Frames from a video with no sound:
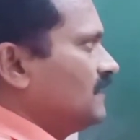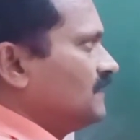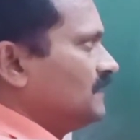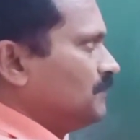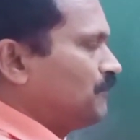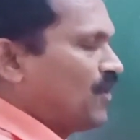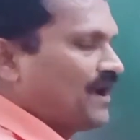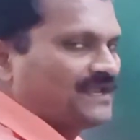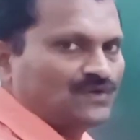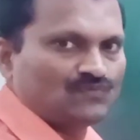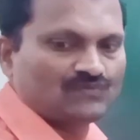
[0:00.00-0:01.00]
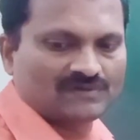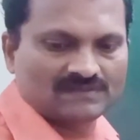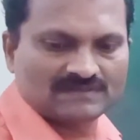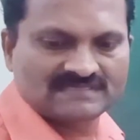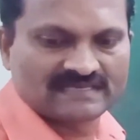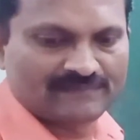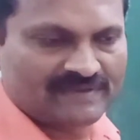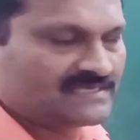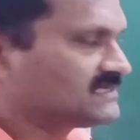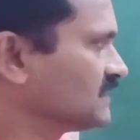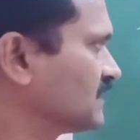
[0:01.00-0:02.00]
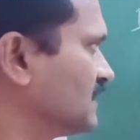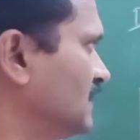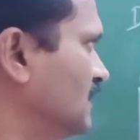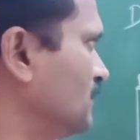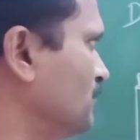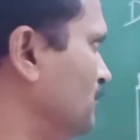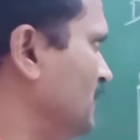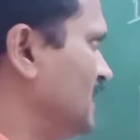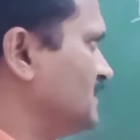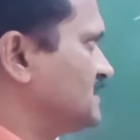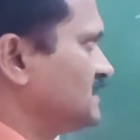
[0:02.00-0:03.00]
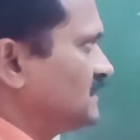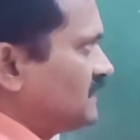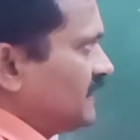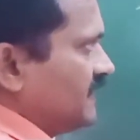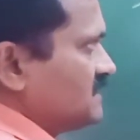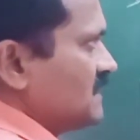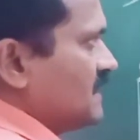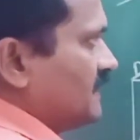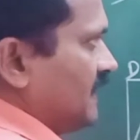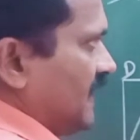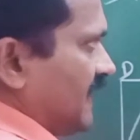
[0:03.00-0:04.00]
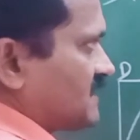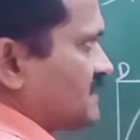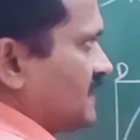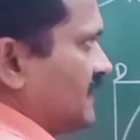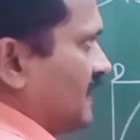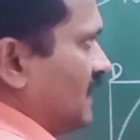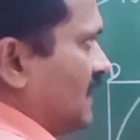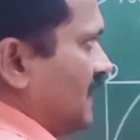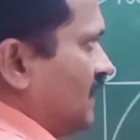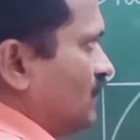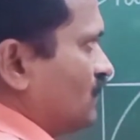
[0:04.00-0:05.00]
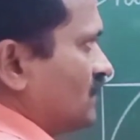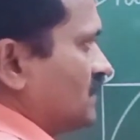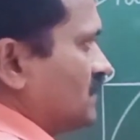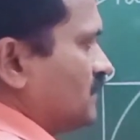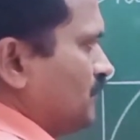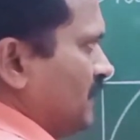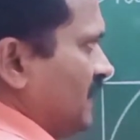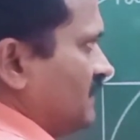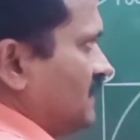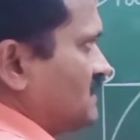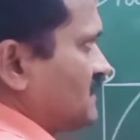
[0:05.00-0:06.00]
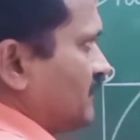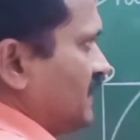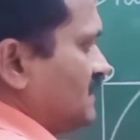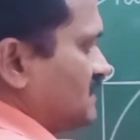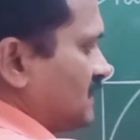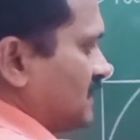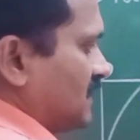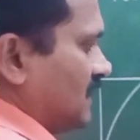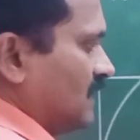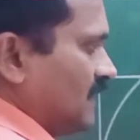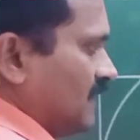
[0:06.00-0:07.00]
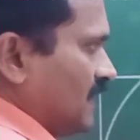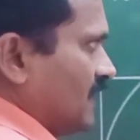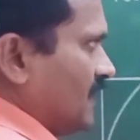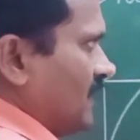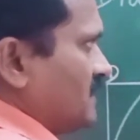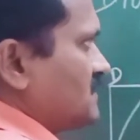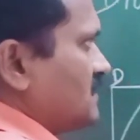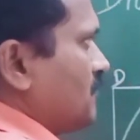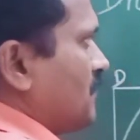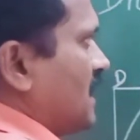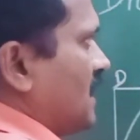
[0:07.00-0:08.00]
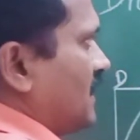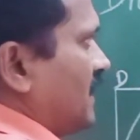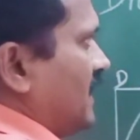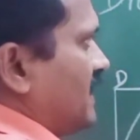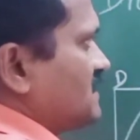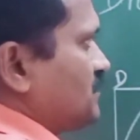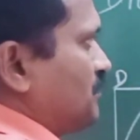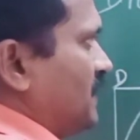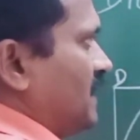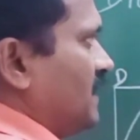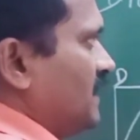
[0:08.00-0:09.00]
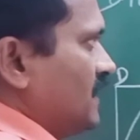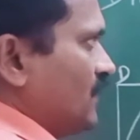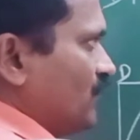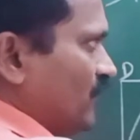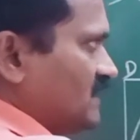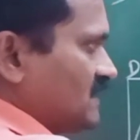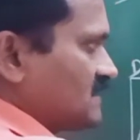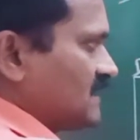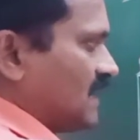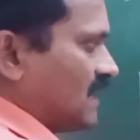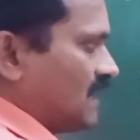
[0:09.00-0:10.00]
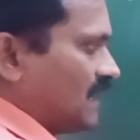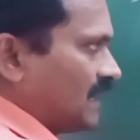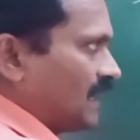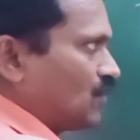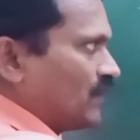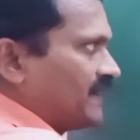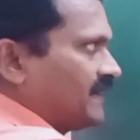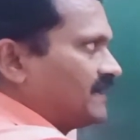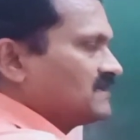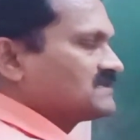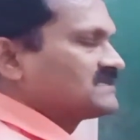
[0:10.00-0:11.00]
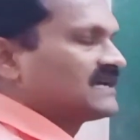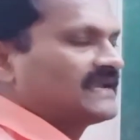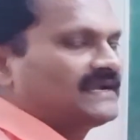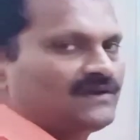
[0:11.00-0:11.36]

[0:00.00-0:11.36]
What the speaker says: the point where semicircle meet, that is the extended line where meet the semicircle, is marked as P, which is the required side